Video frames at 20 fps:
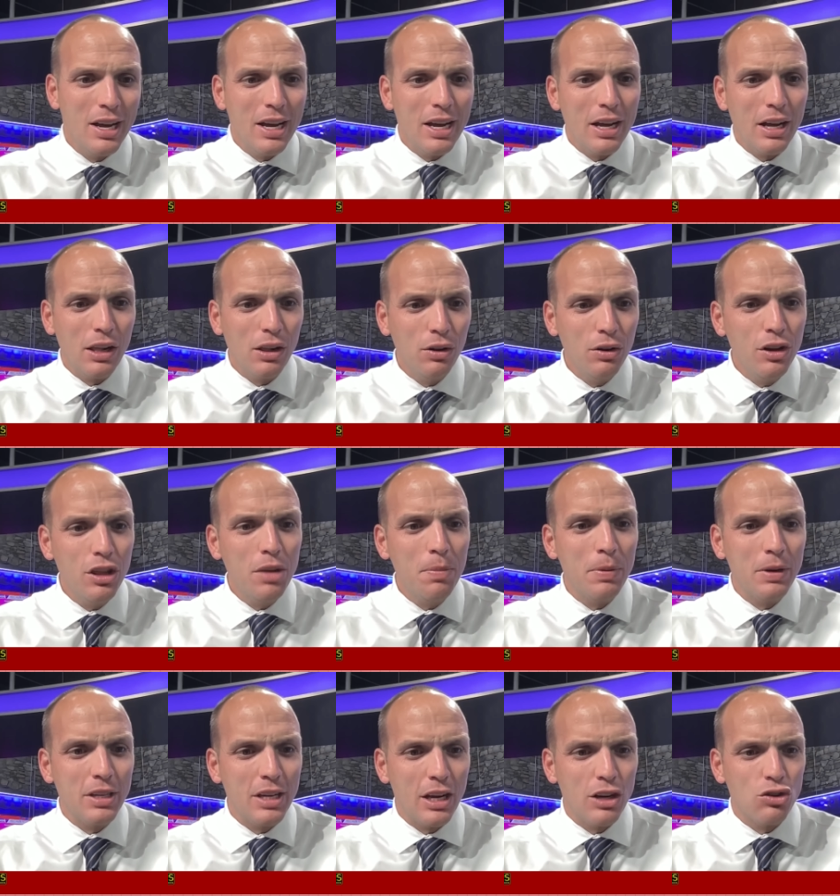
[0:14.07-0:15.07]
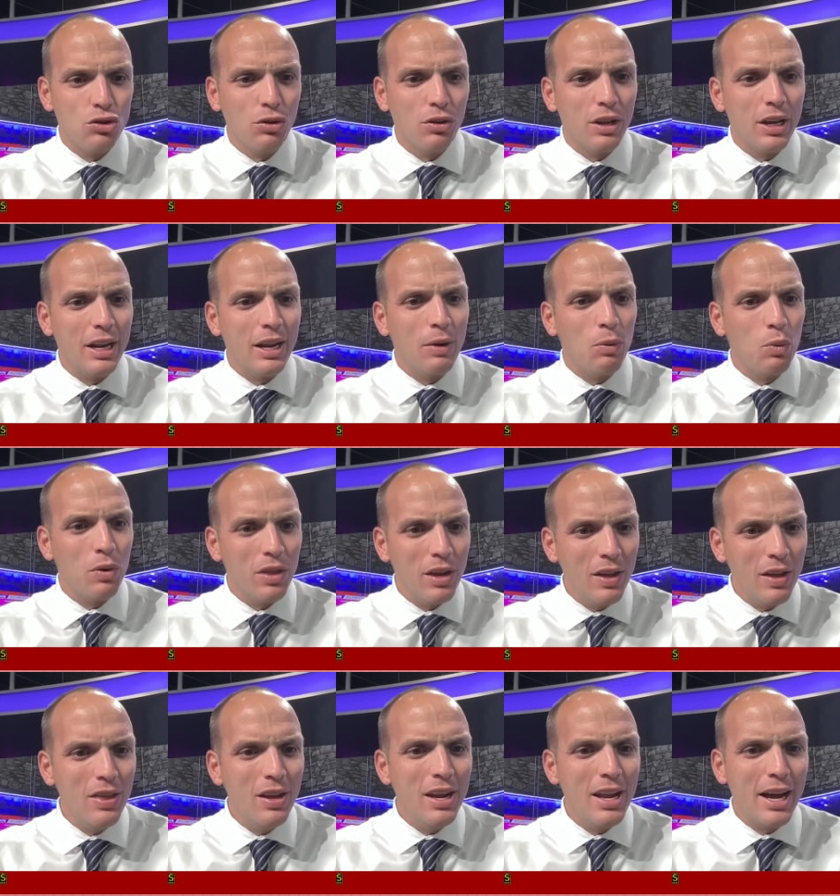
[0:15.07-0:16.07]
including the potential that
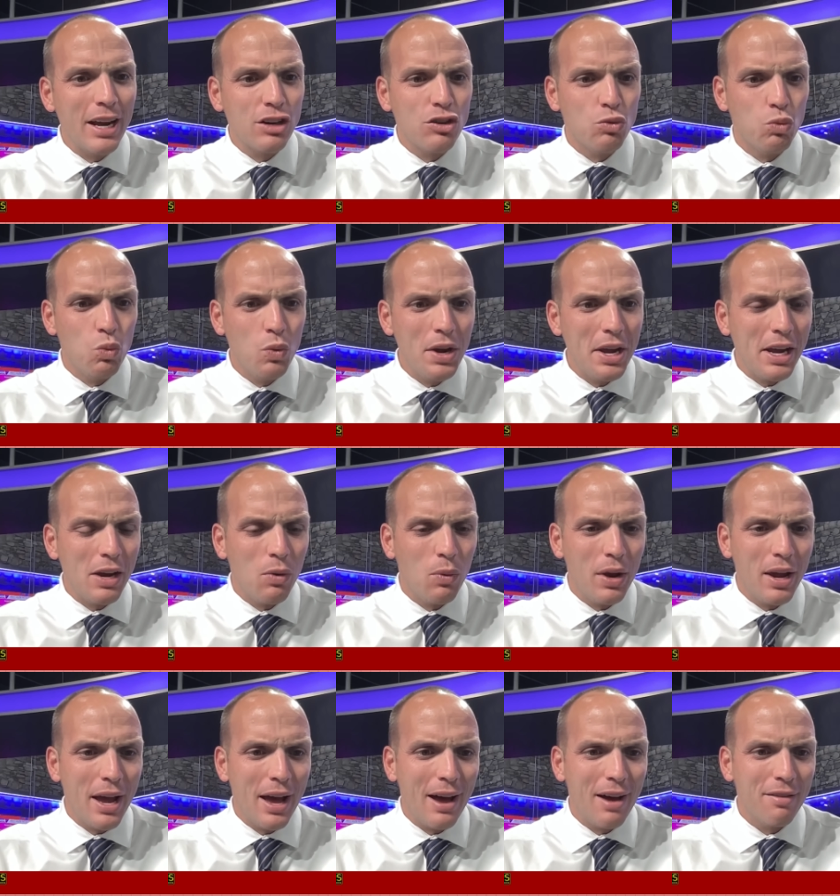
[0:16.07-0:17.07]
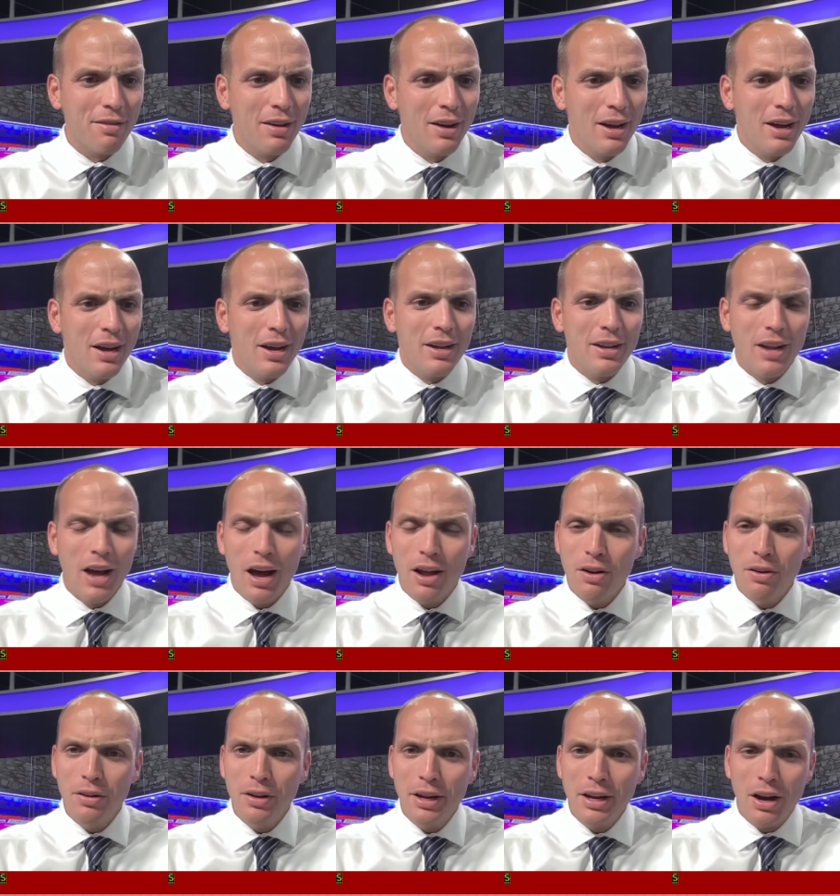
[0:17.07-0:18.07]
within the next week we have not
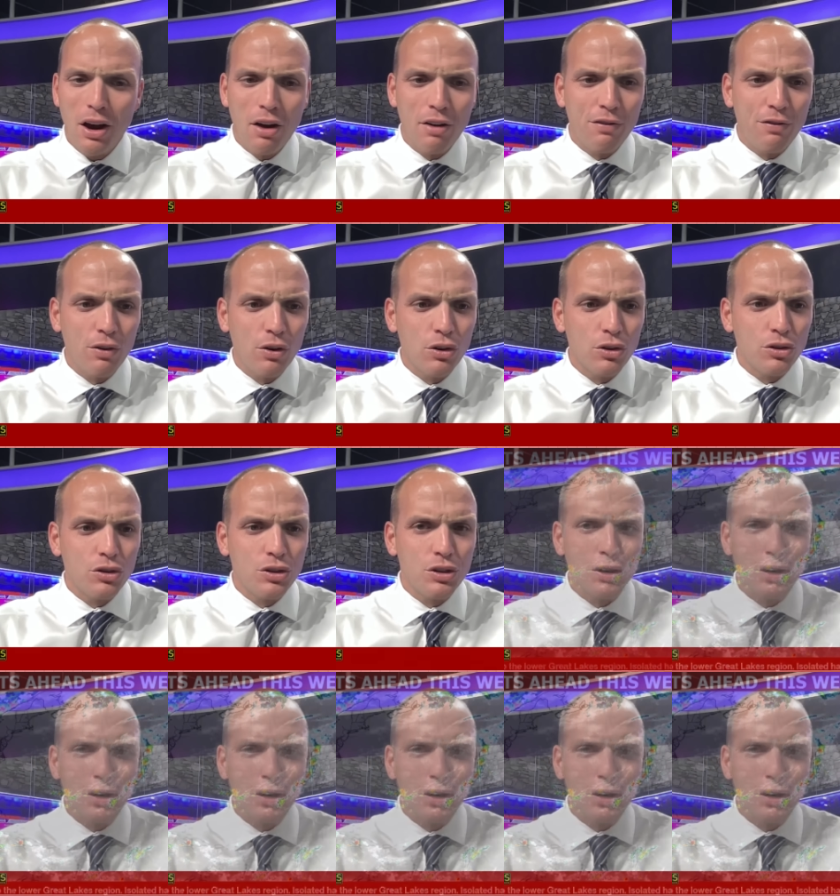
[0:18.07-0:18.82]
only our first